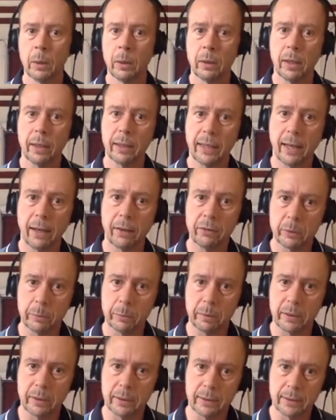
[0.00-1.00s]

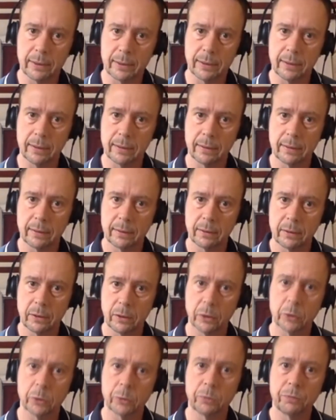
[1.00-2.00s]
Accountability
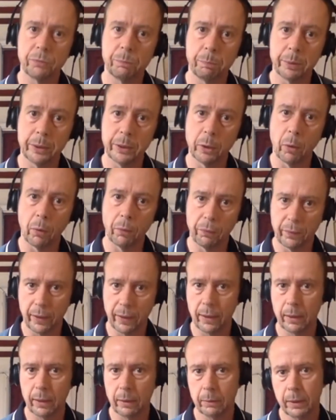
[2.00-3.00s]
goes beyond
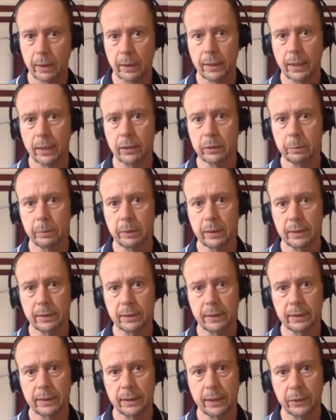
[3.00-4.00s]
that.
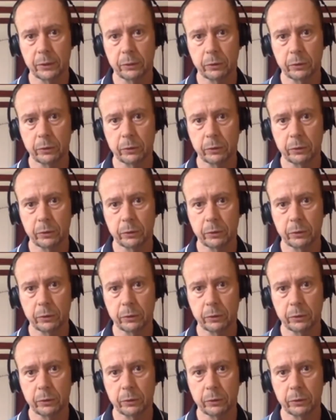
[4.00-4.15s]
Accountability takes